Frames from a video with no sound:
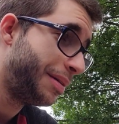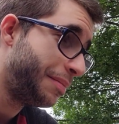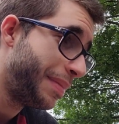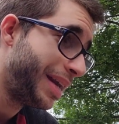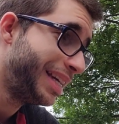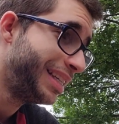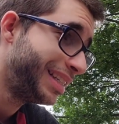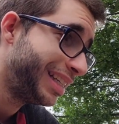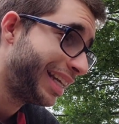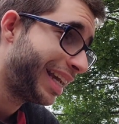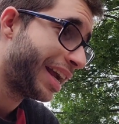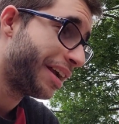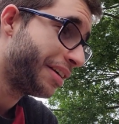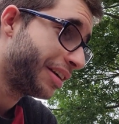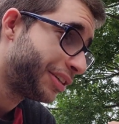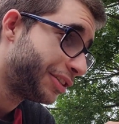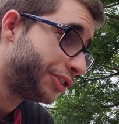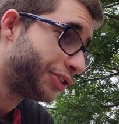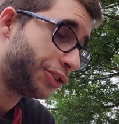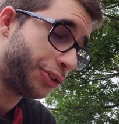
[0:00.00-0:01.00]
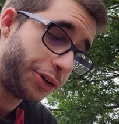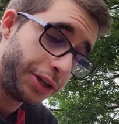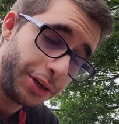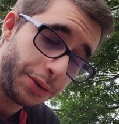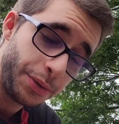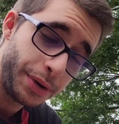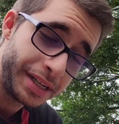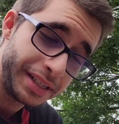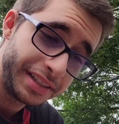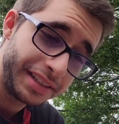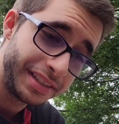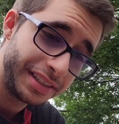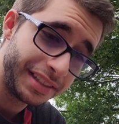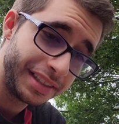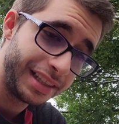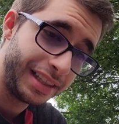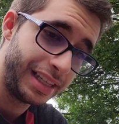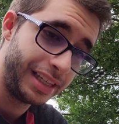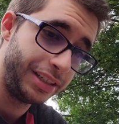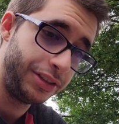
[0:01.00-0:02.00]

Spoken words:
amazing character story quests like